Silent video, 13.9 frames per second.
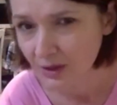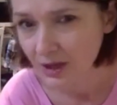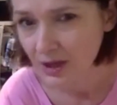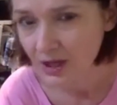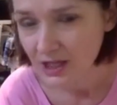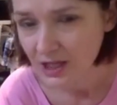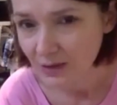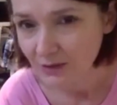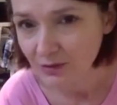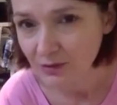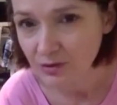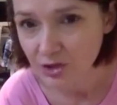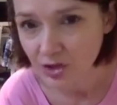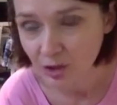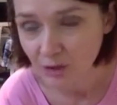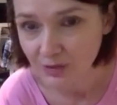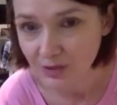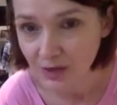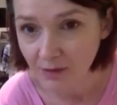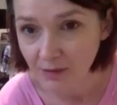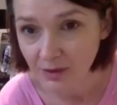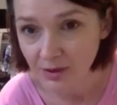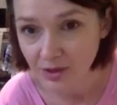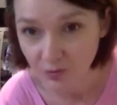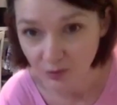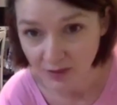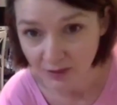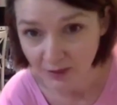So I've also chopped up some
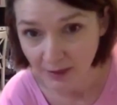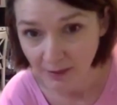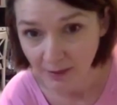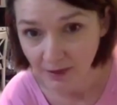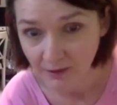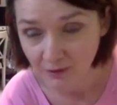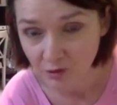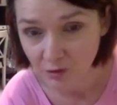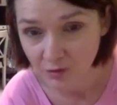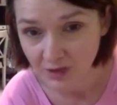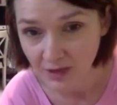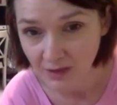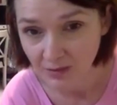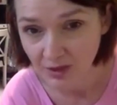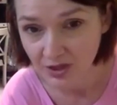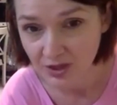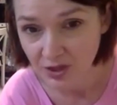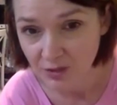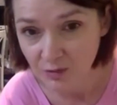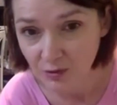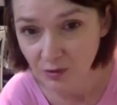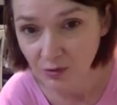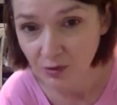red pepper, chopped it up nice and small.